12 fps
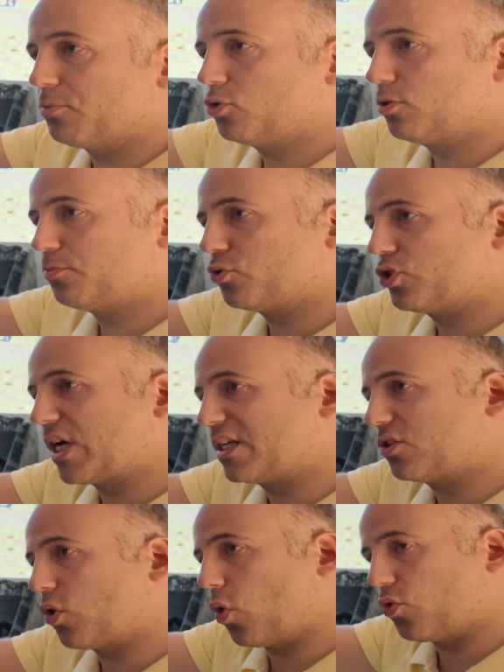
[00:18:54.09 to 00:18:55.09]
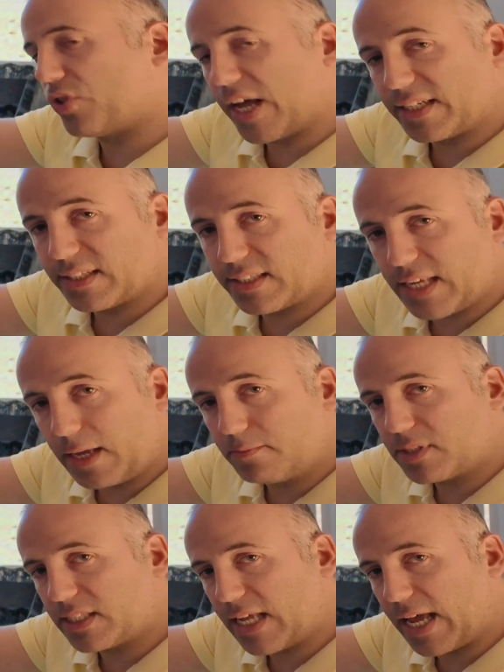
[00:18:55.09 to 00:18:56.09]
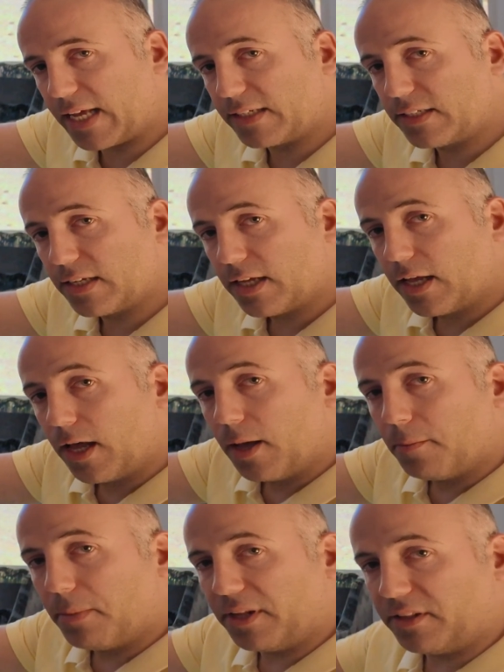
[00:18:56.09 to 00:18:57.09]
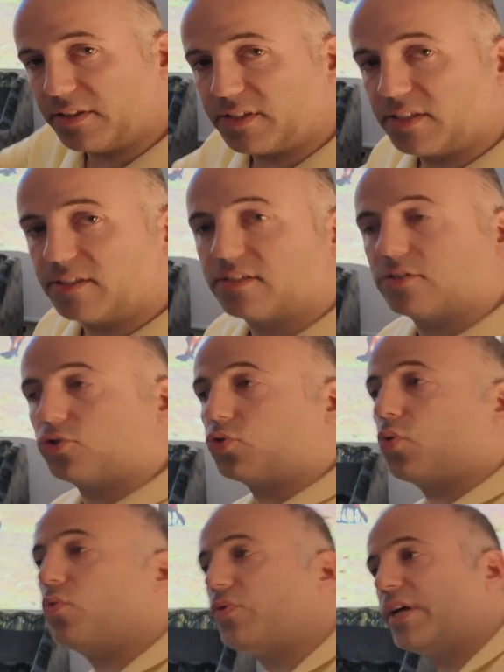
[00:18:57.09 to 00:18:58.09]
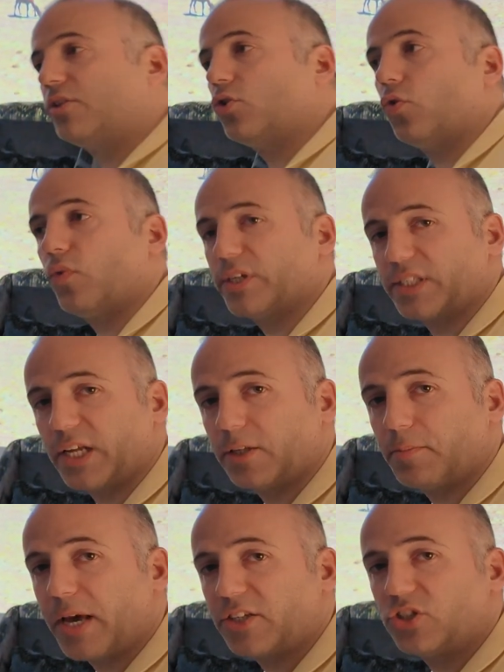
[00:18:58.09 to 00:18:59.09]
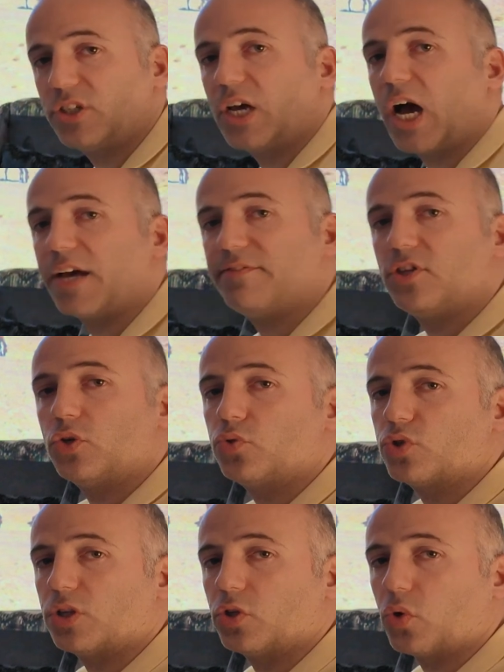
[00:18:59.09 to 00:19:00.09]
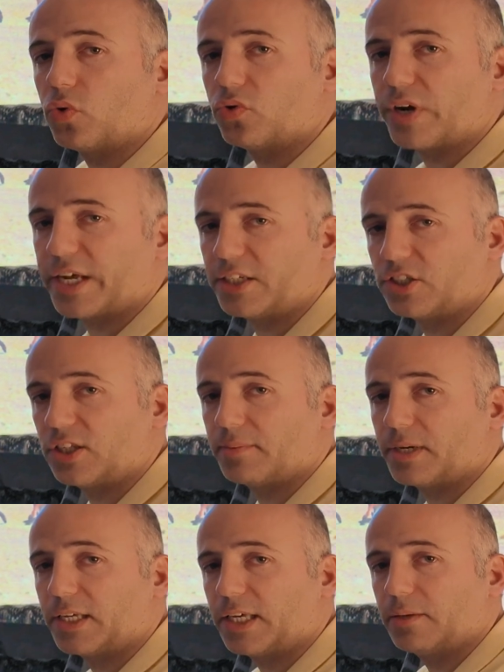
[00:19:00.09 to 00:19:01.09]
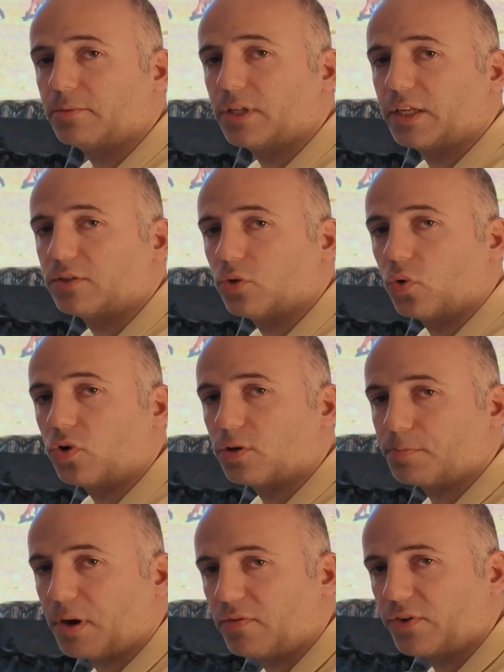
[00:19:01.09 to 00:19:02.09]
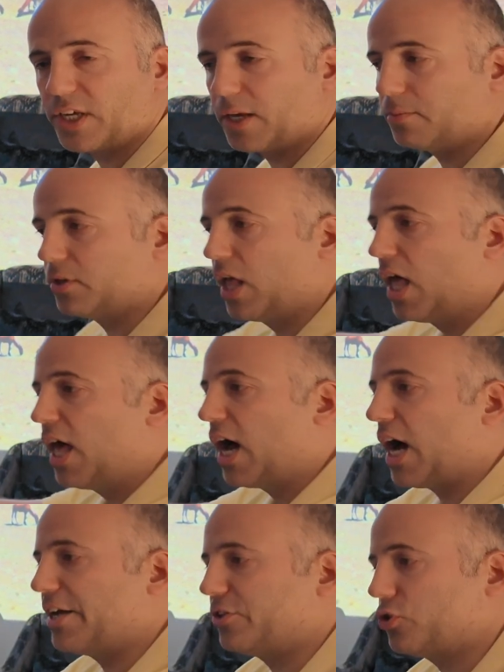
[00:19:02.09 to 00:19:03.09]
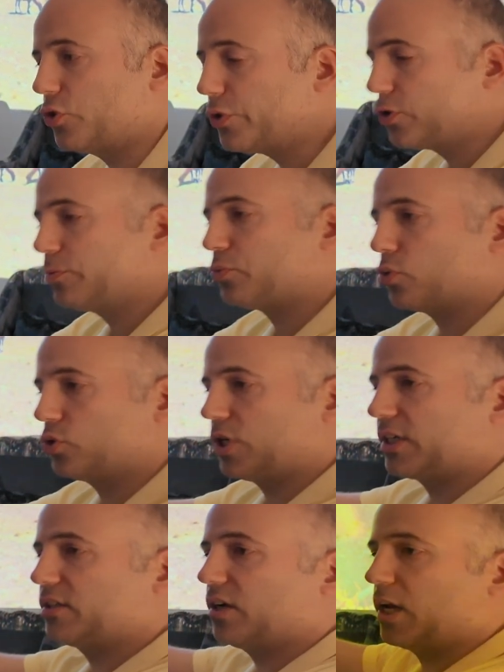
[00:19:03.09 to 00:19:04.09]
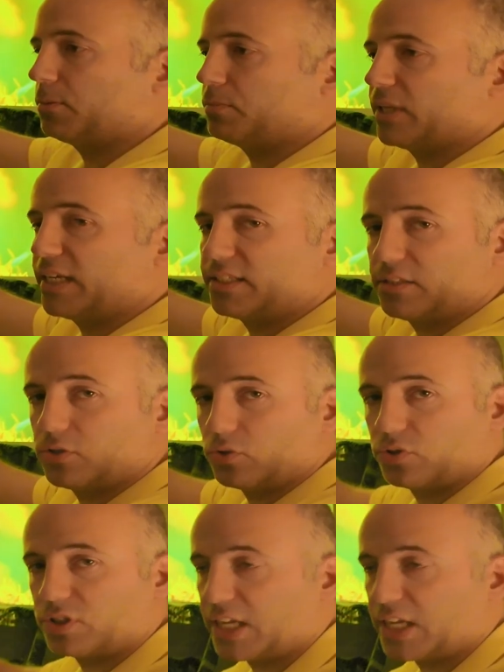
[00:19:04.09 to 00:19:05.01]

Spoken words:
put the projector on that same stand, but since the throw ratio was not matching, I've used a longer HDMI cable and longer power cable. I took the projector and placed it on the